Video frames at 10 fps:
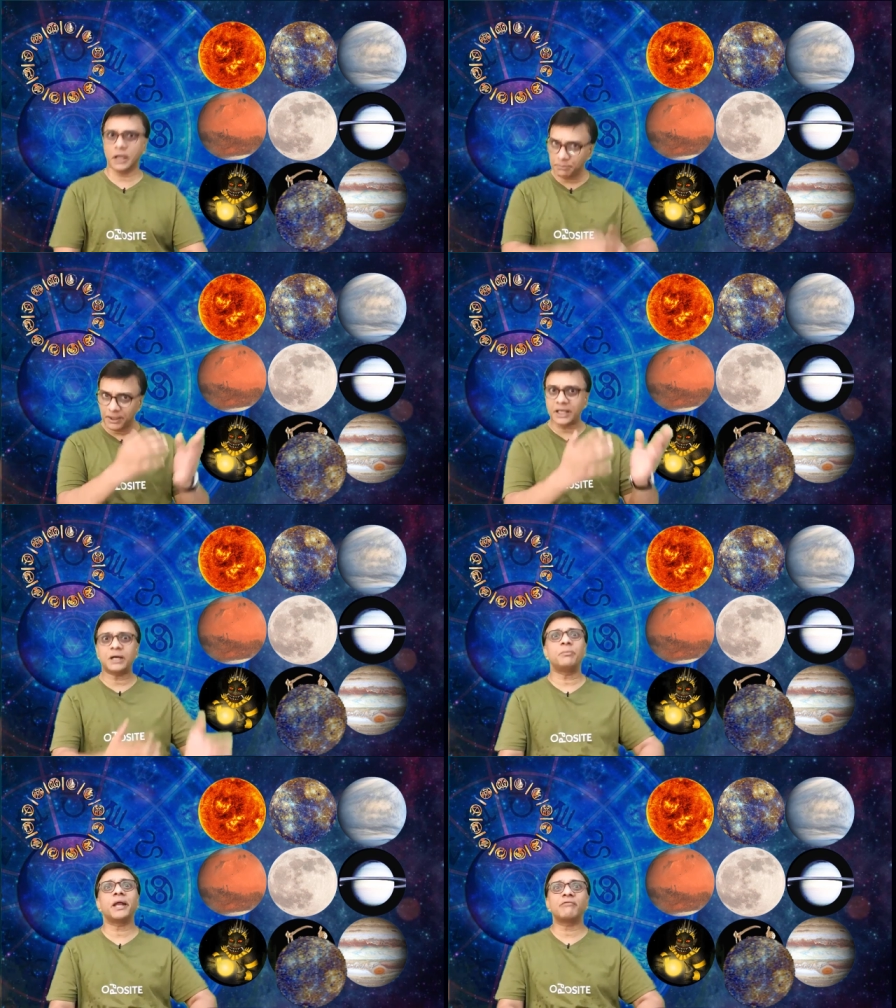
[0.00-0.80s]
Let me
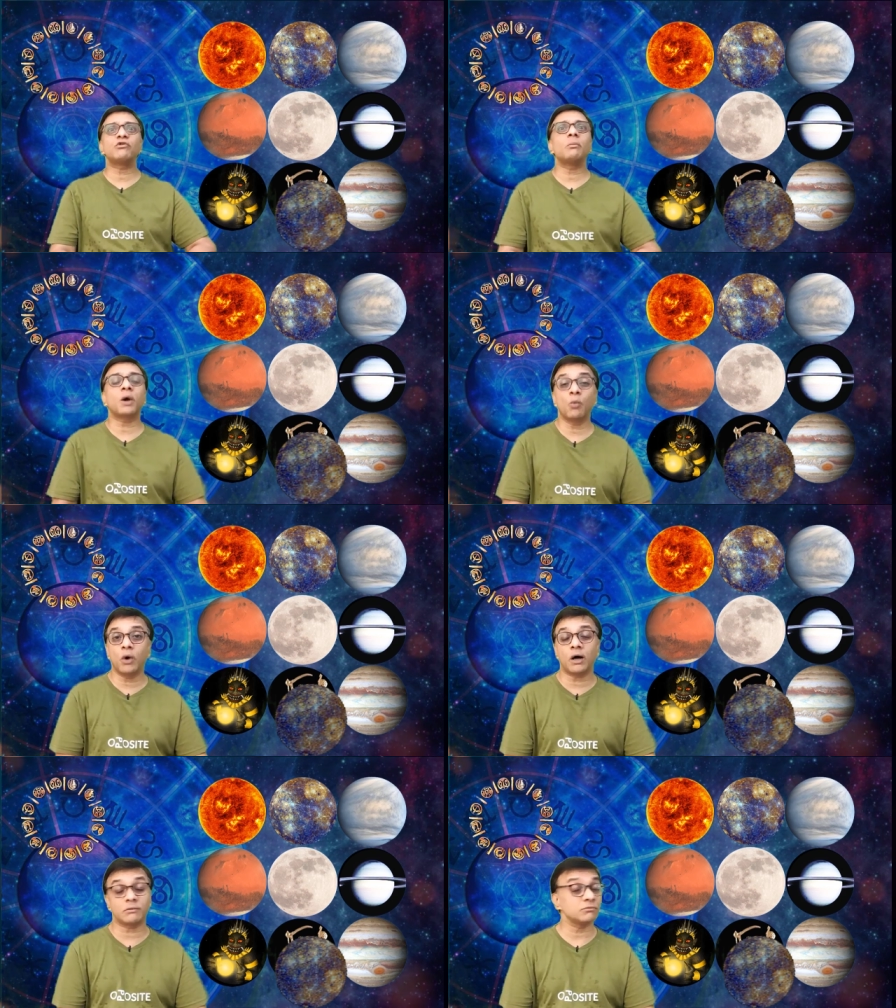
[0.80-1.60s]
take a break from my
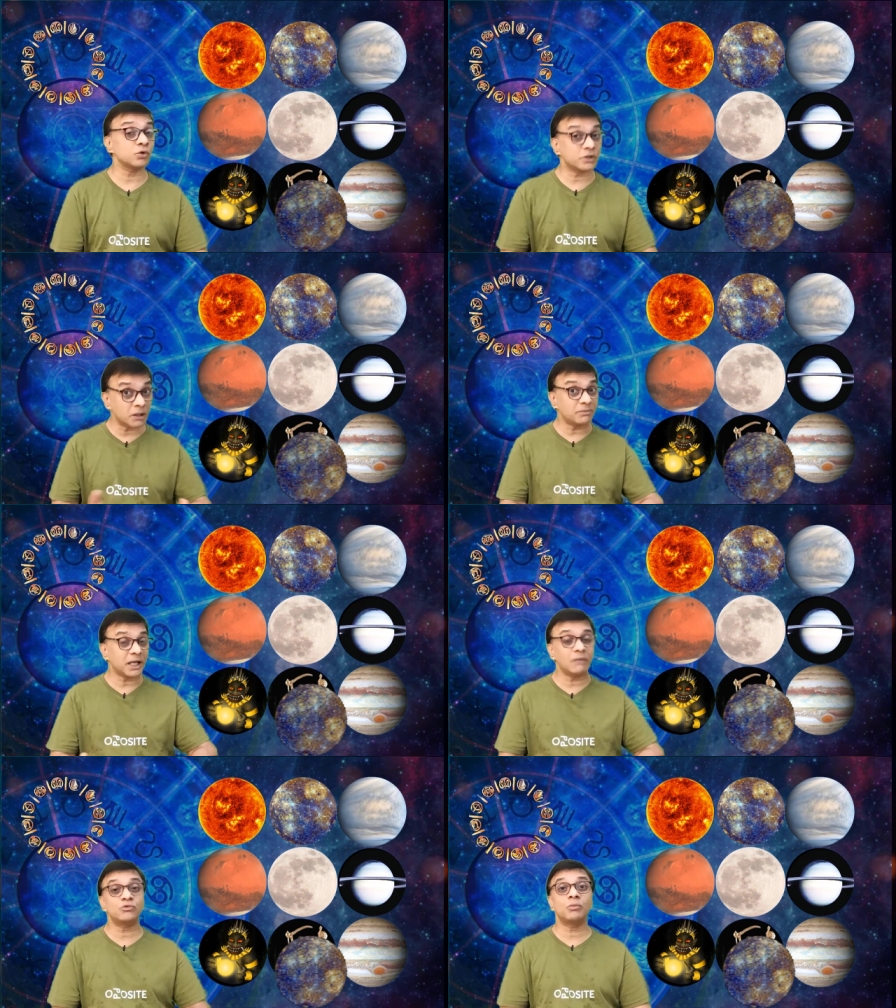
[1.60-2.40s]
work. So
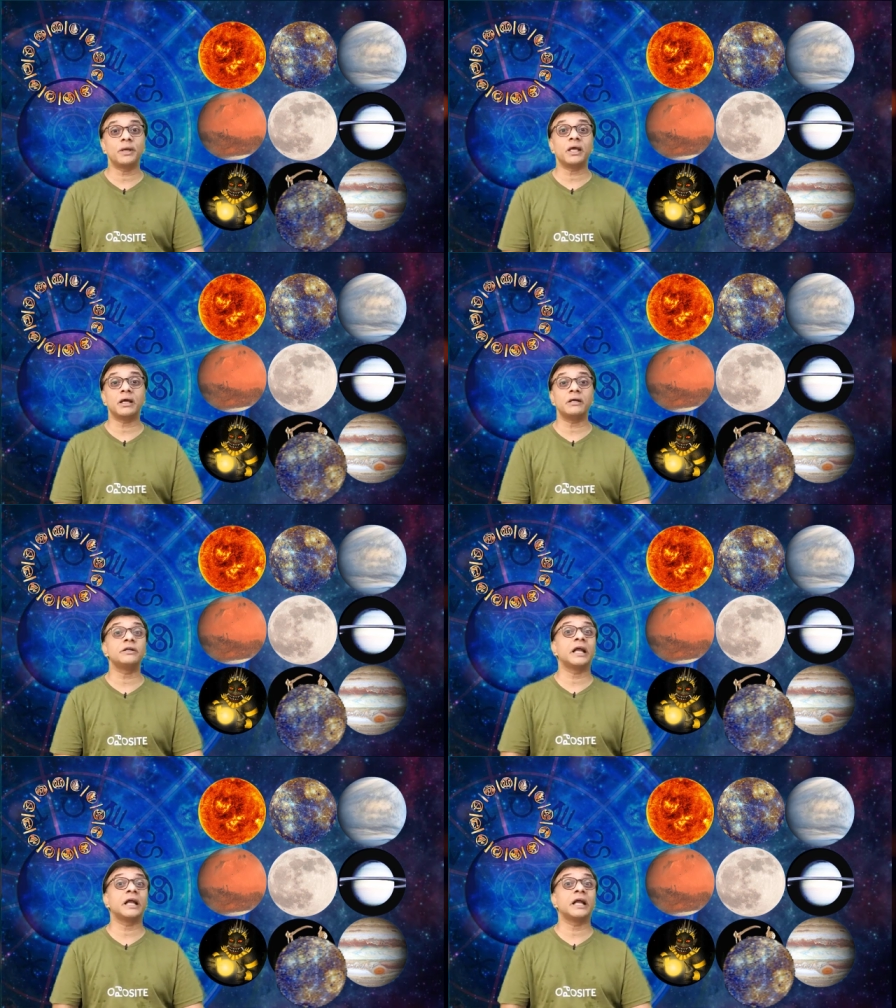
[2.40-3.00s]
sometimes you may